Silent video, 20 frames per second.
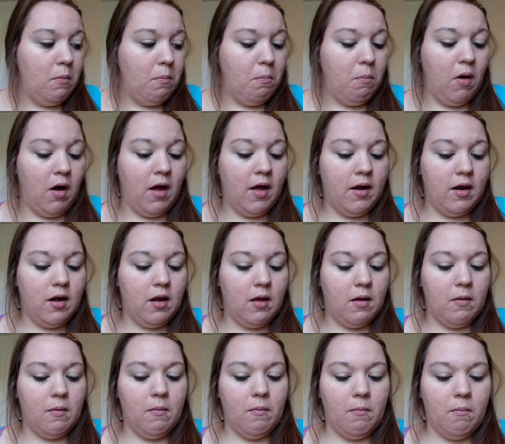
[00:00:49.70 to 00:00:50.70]
But
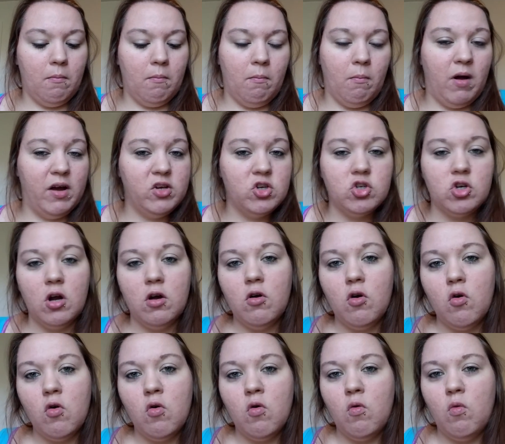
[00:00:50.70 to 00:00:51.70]
my
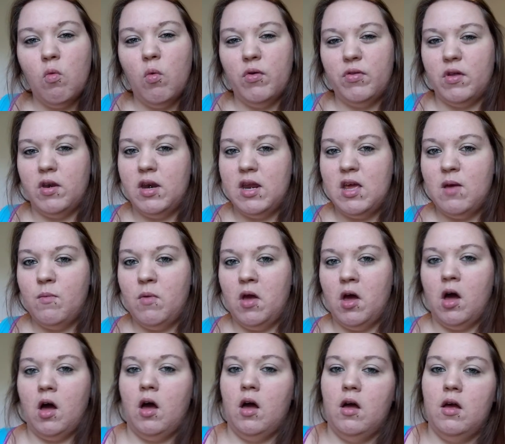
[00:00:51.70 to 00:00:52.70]
struggle with
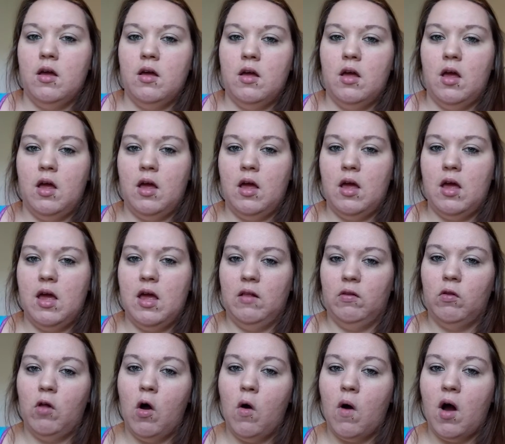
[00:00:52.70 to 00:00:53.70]
anemia
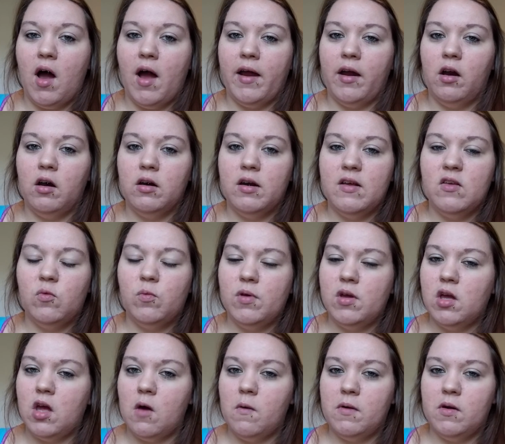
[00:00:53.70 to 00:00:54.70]
and low iron has
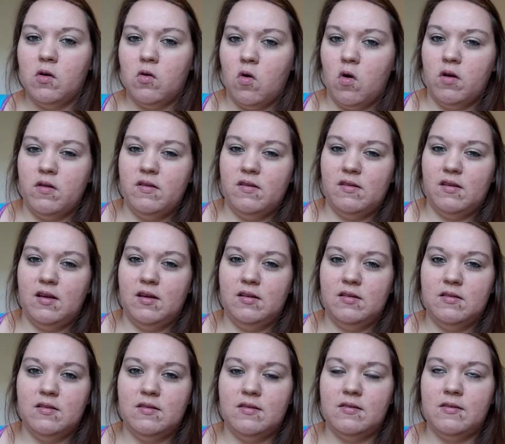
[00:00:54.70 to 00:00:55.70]
been going on
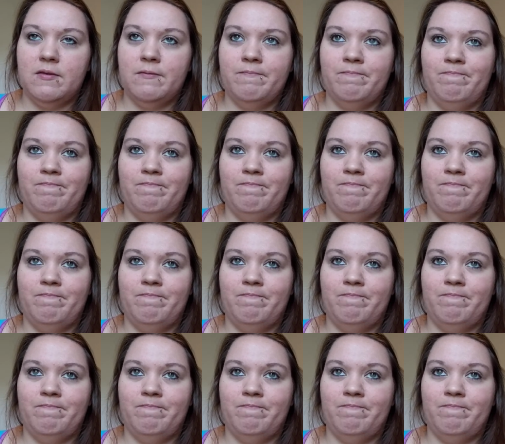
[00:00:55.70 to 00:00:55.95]
since